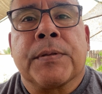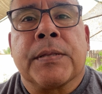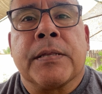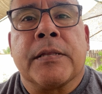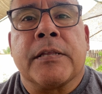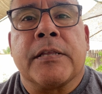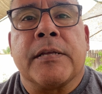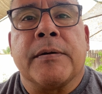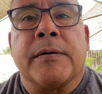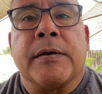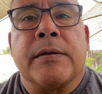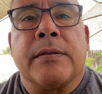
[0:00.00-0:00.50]

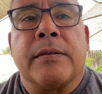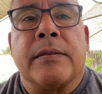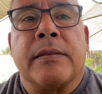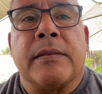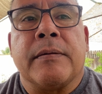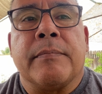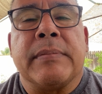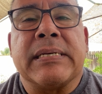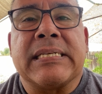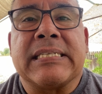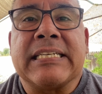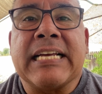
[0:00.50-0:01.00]
the
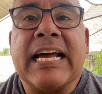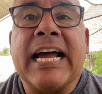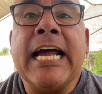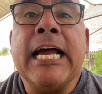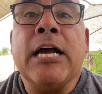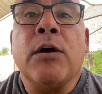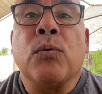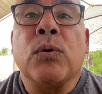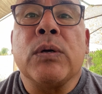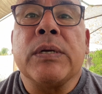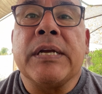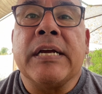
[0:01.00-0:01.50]

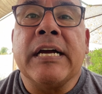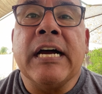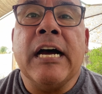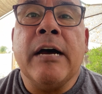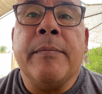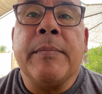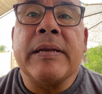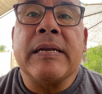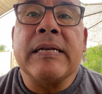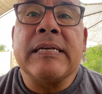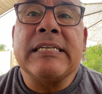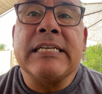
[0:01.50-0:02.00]
Messiah would
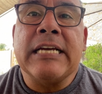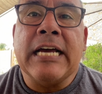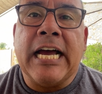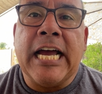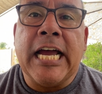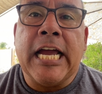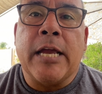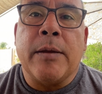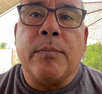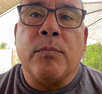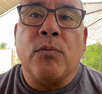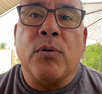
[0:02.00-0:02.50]
come at a
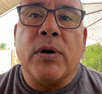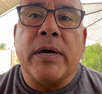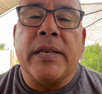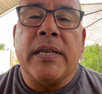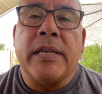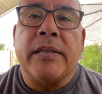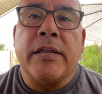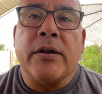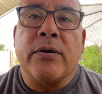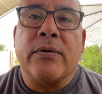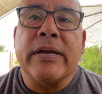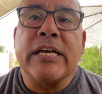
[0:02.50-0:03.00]
time
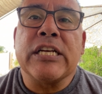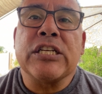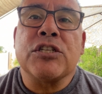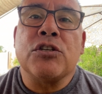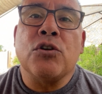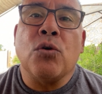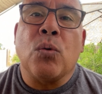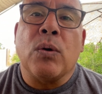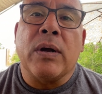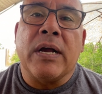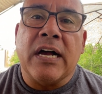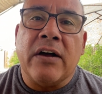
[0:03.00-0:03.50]
when there is
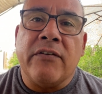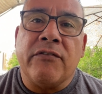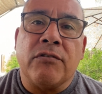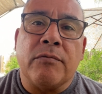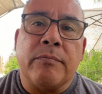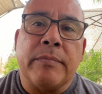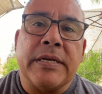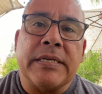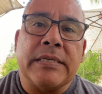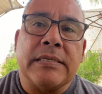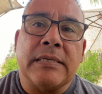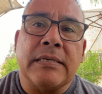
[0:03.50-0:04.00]
no
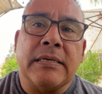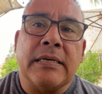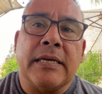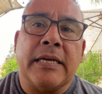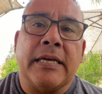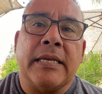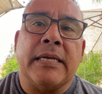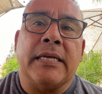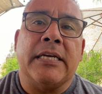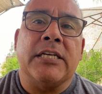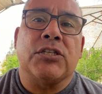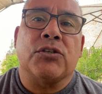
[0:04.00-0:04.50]
government
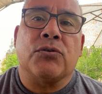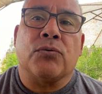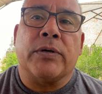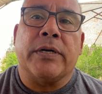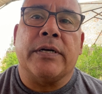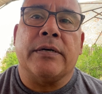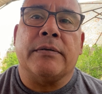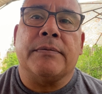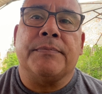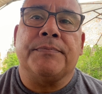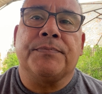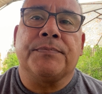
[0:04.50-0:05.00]
in
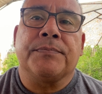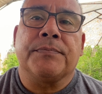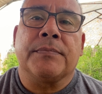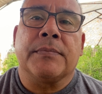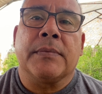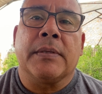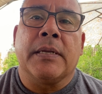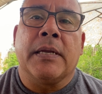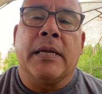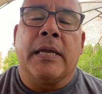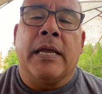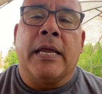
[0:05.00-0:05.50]
Israel.
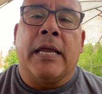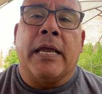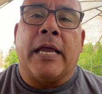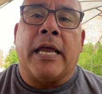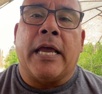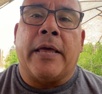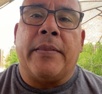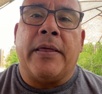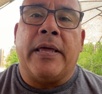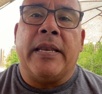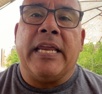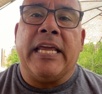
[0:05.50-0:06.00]

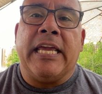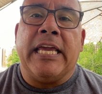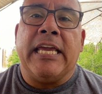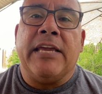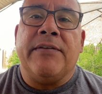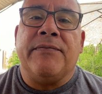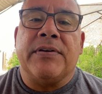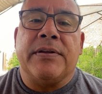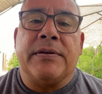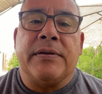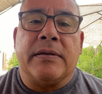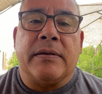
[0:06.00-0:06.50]
And then he
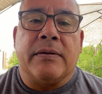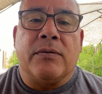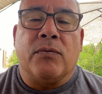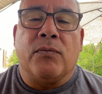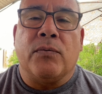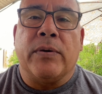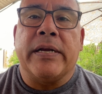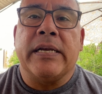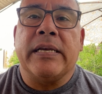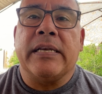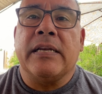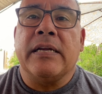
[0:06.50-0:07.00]
even
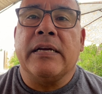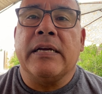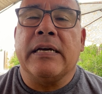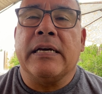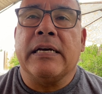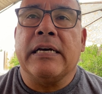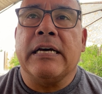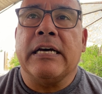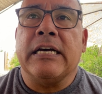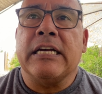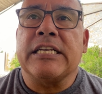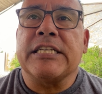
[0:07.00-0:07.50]
went
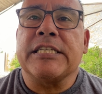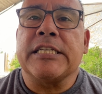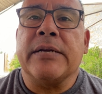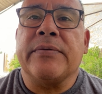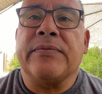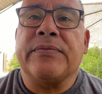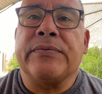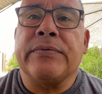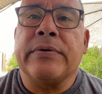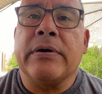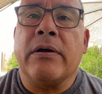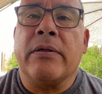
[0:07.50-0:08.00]
a step
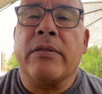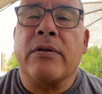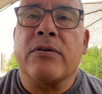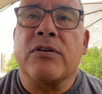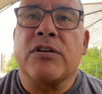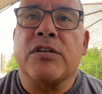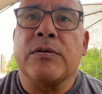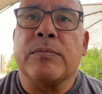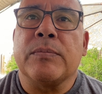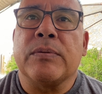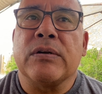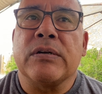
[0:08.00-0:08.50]
farther
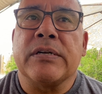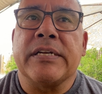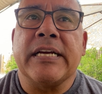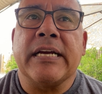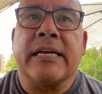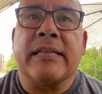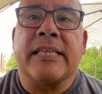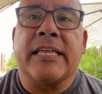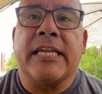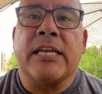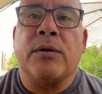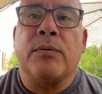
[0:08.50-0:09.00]
to
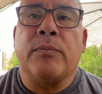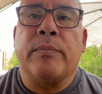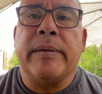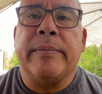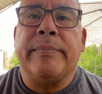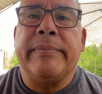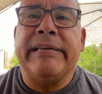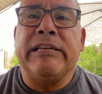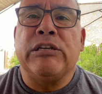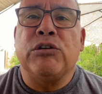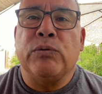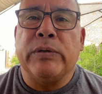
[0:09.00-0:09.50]
predict that it would be
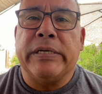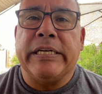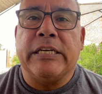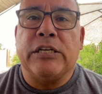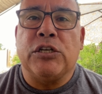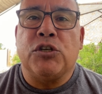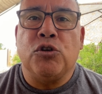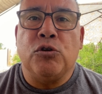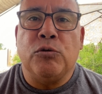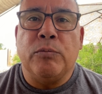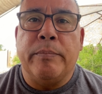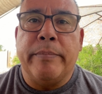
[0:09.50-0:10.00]
between
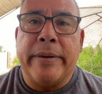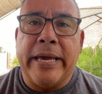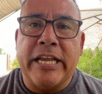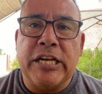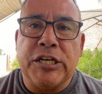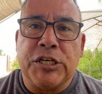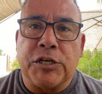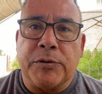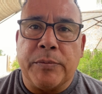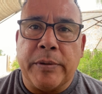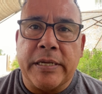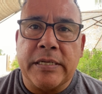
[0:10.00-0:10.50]
two
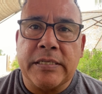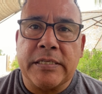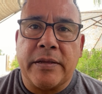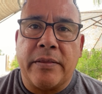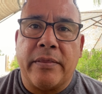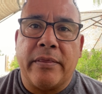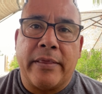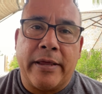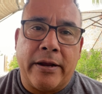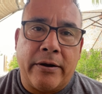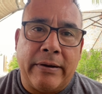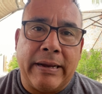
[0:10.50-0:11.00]
Benjamins,
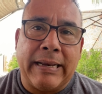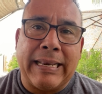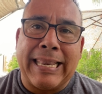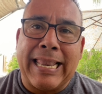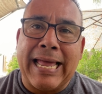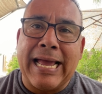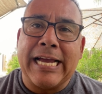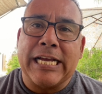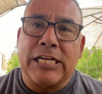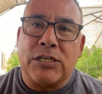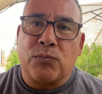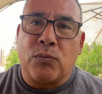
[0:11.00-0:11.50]
and therein
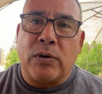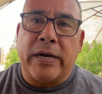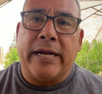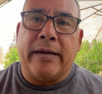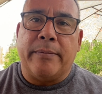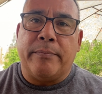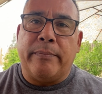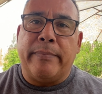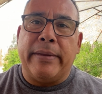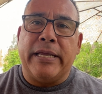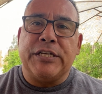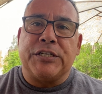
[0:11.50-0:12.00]
lies why
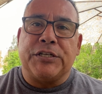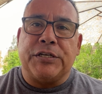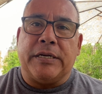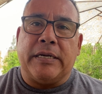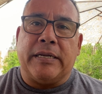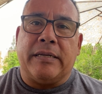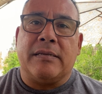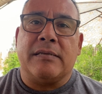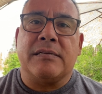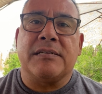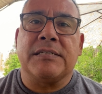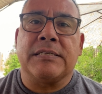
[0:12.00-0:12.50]
I'm
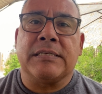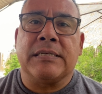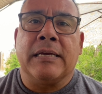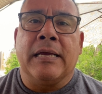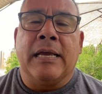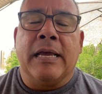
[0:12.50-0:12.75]
mentioning this,